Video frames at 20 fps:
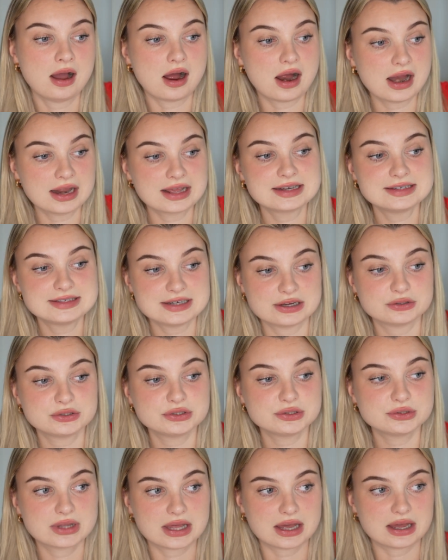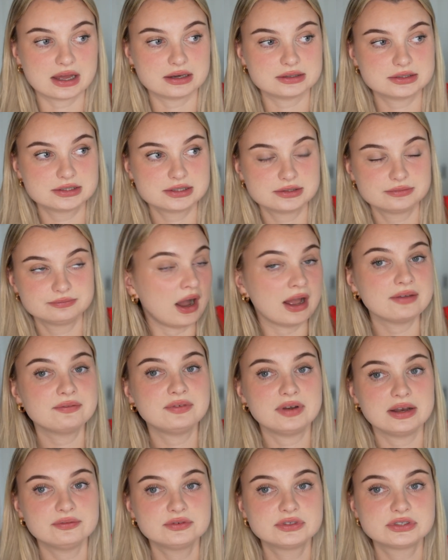I can tell you that I've
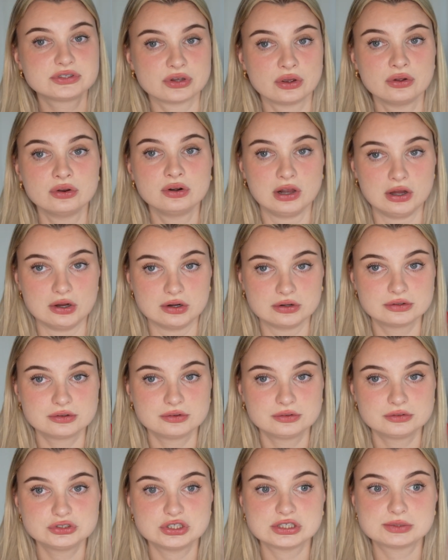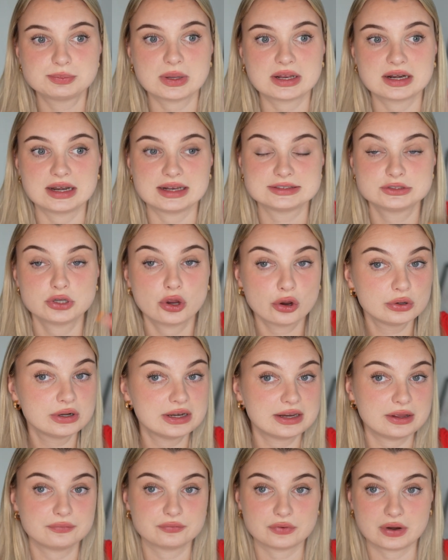lived so long just being like
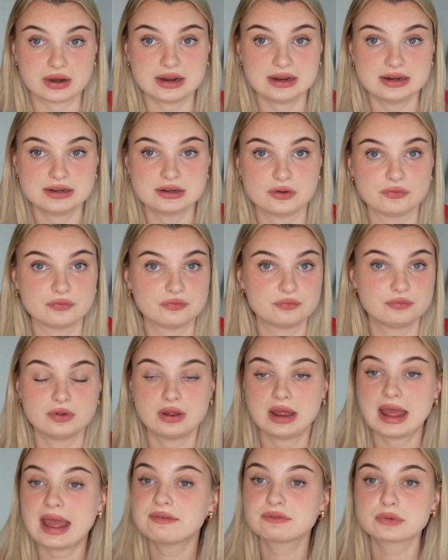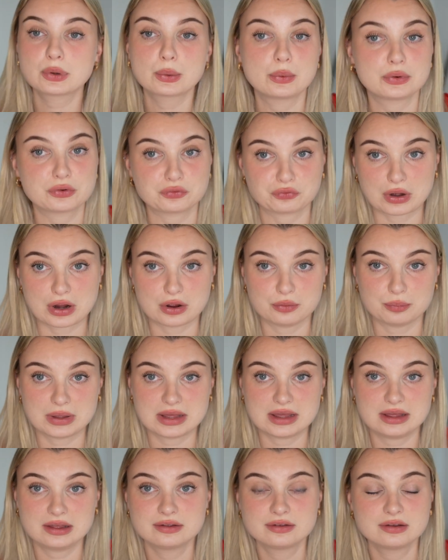totally afraid of everyone around
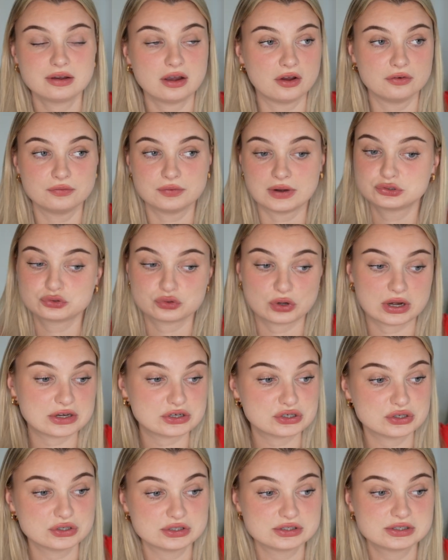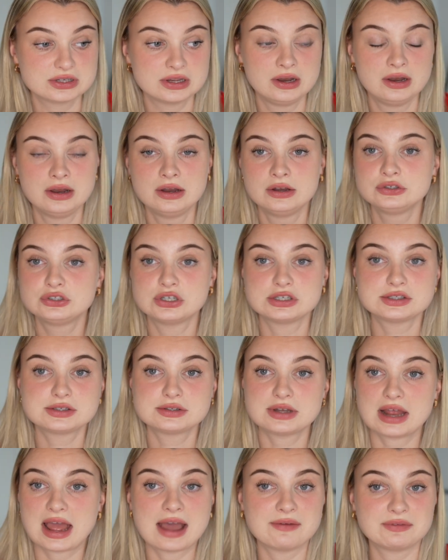me, of strangers,
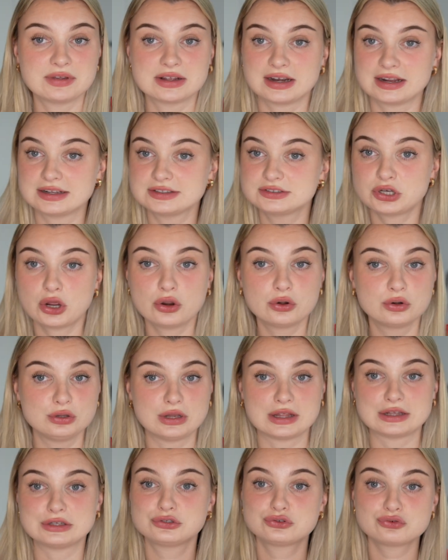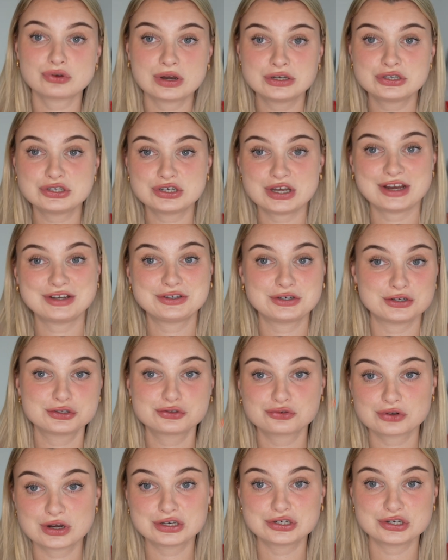just having like total like stranger
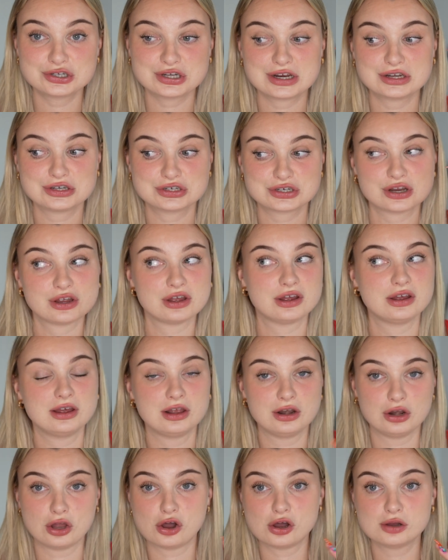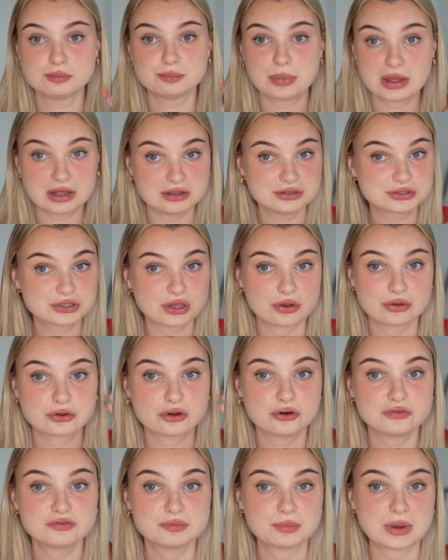danger alarm bells going
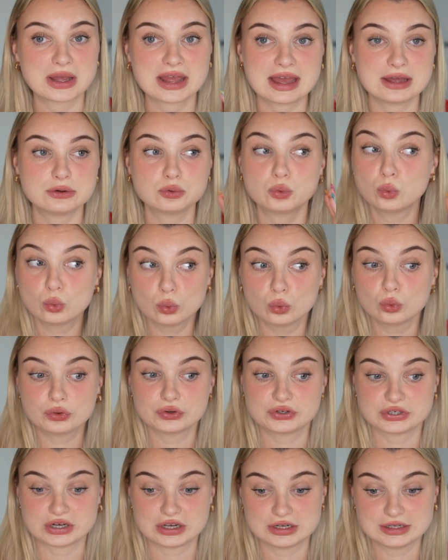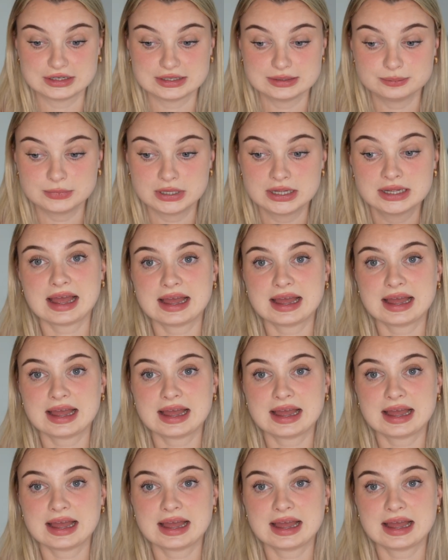off in my head all the time.